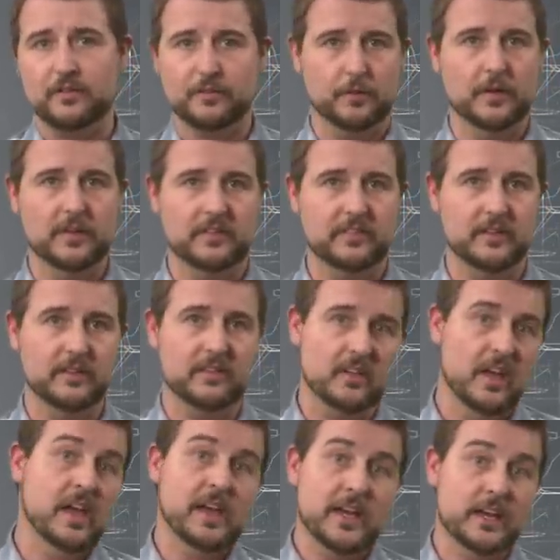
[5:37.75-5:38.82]
For instance,
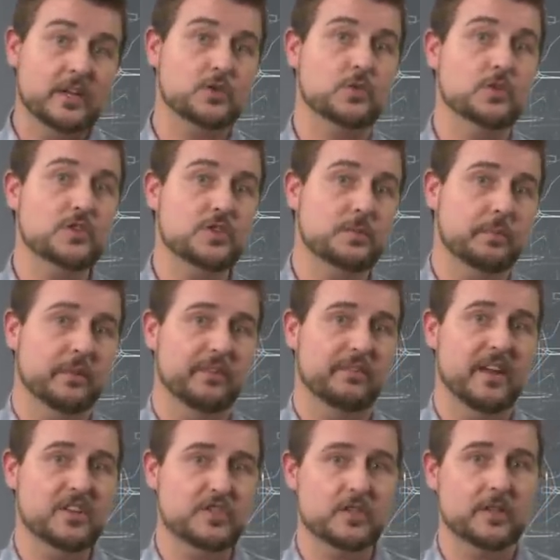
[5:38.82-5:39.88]
intrusion
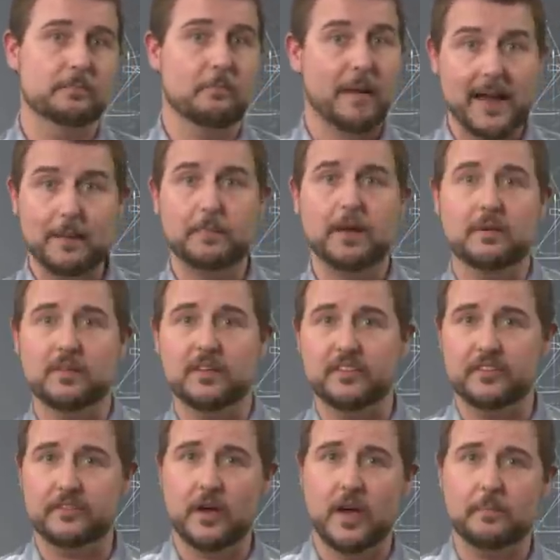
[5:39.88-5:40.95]
prevention might be able to
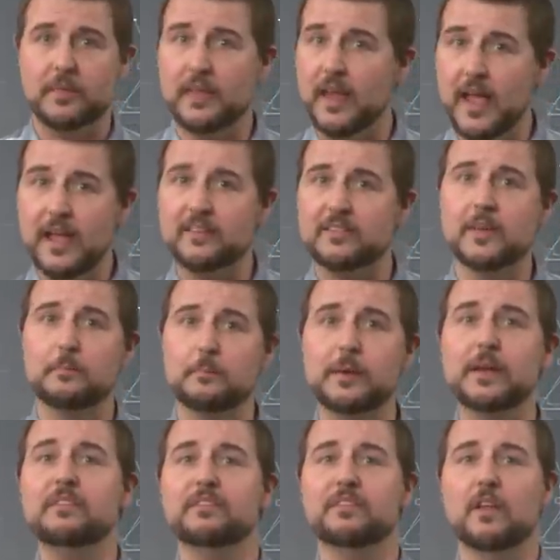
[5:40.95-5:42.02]
stop the
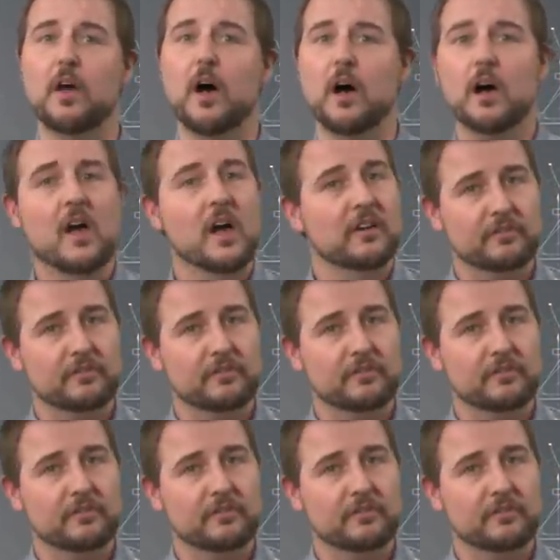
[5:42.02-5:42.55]
SMB flaw